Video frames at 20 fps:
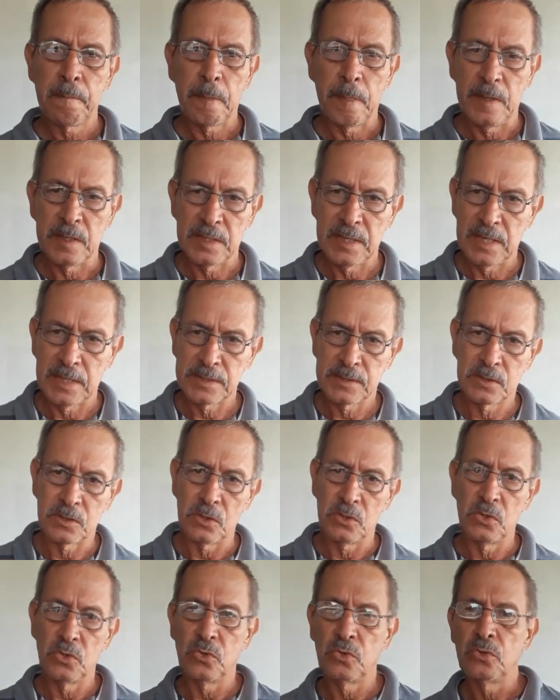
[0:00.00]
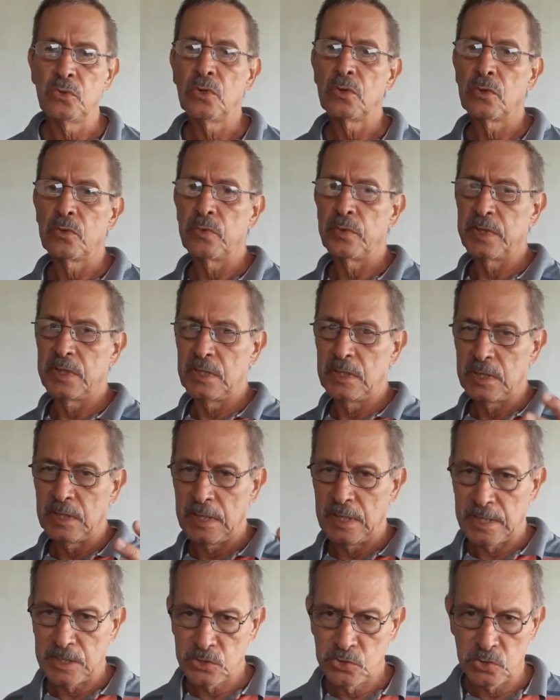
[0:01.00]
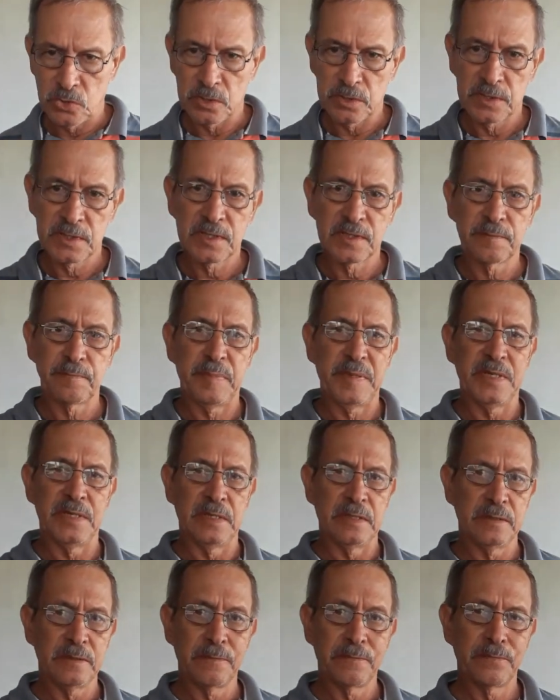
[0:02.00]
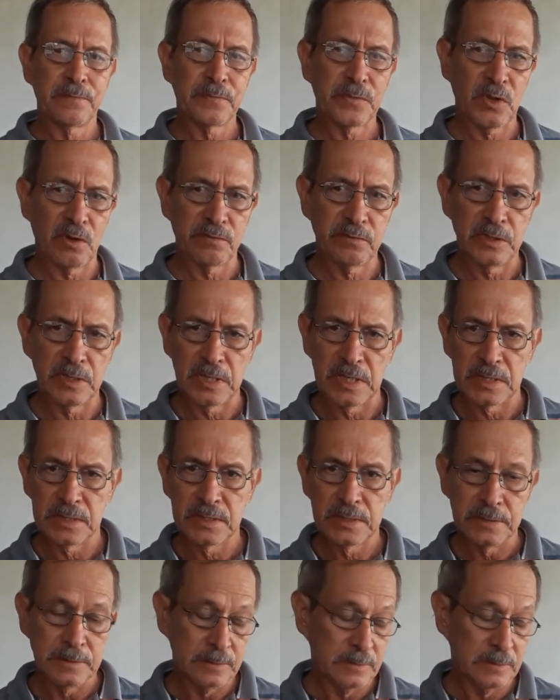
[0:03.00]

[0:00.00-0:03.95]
it has to do with an actual spin of the net.